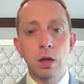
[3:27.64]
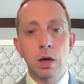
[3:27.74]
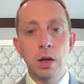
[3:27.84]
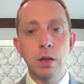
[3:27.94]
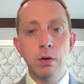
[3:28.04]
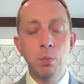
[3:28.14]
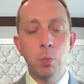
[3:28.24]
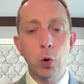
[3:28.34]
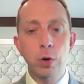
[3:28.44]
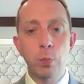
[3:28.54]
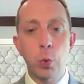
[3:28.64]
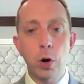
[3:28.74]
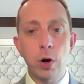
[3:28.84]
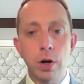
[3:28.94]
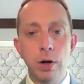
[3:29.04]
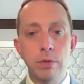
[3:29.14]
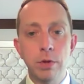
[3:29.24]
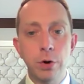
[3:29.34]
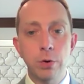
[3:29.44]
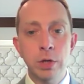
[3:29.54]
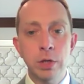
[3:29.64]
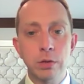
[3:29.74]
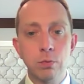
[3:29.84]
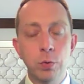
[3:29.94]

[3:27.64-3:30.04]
Another important part of the notice